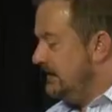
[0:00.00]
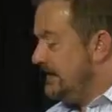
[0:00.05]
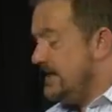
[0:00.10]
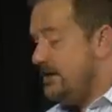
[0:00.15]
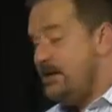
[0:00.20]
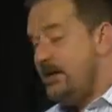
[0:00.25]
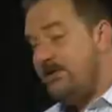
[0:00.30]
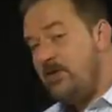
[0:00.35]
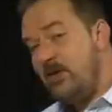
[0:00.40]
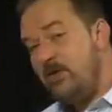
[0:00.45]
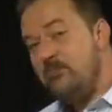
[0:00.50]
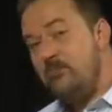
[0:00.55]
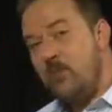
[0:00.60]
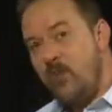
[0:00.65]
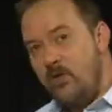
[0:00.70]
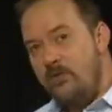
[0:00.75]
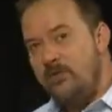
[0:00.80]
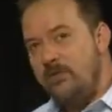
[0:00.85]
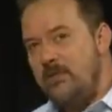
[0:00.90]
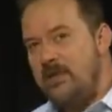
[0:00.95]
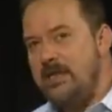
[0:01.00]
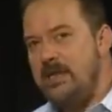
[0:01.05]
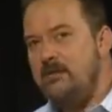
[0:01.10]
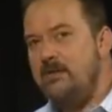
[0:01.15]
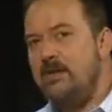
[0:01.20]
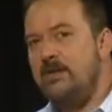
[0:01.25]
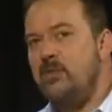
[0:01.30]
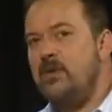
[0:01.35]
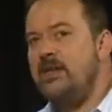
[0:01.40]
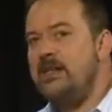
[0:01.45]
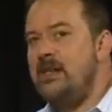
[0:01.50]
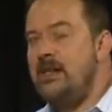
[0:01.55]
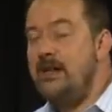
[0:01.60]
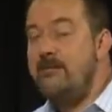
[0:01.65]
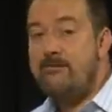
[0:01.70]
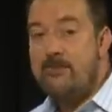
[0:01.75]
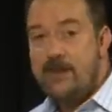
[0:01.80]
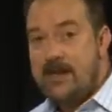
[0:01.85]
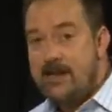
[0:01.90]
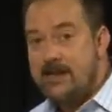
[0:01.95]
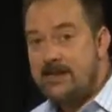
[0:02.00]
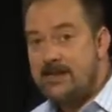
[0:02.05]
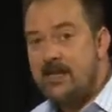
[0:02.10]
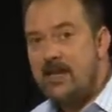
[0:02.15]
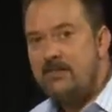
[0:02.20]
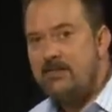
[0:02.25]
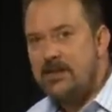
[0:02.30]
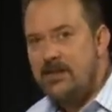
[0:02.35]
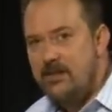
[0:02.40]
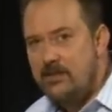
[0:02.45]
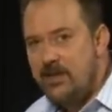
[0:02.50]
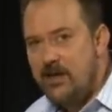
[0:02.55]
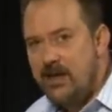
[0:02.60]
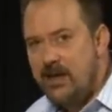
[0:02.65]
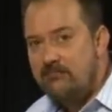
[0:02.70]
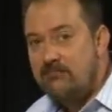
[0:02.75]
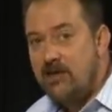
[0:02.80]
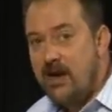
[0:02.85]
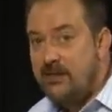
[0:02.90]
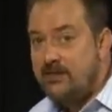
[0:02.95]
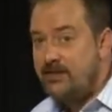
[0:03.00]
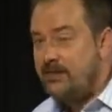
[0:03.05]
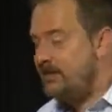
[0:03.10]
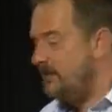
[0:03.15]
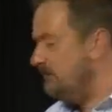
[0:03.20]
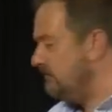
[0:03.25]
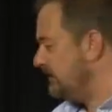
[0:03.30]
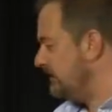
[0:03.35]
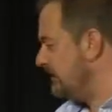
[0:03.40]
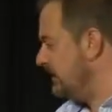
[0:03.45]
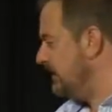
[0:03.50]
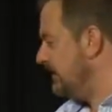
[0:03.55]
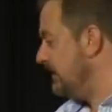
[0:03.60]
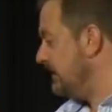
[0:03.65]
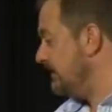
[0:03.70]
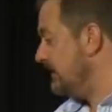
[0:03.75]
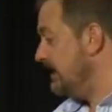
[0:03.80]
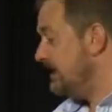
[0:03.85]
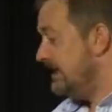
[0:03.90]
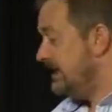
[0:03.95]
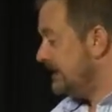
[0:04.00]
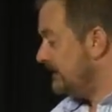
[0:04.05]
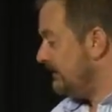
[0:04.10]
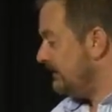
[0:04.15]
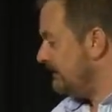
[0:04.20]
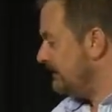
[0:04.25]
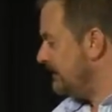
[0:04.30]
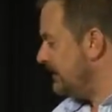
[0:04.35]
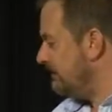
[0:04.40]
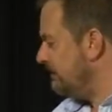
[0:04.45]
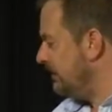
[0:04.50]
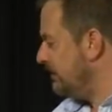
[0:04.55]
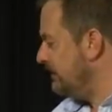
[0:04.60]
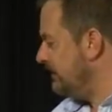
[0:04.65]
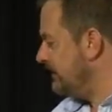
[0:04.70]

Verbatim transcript: Now, if you're more familiar with working in VSWR rather than return loss, it's very simple.